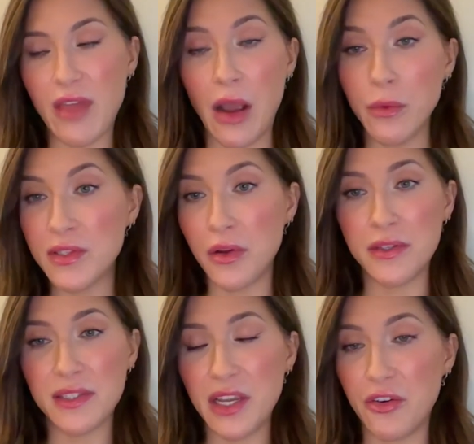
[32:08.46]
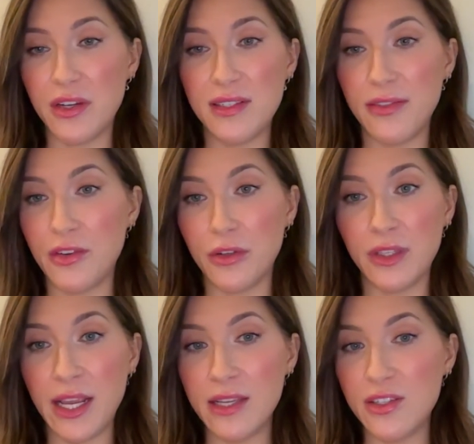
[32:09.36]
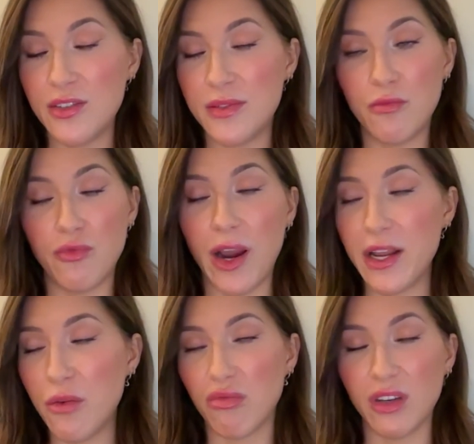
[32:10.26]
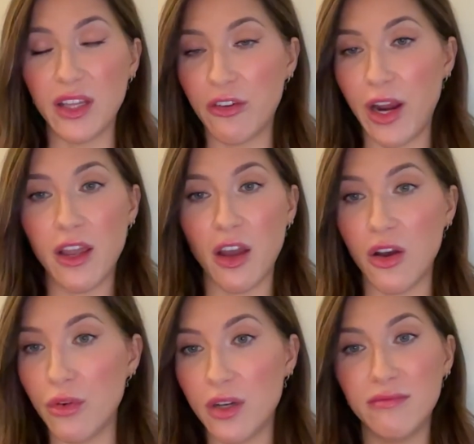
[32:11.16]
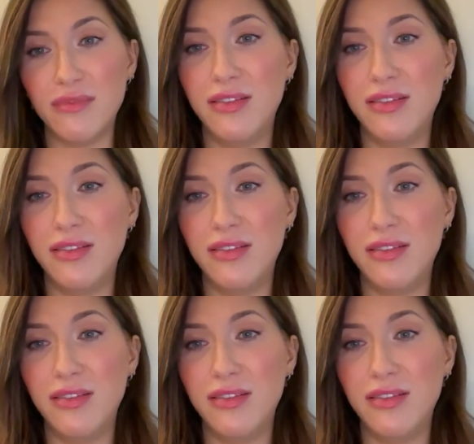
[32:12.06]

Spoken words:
that was honestly Chris in the early days just writing really great code.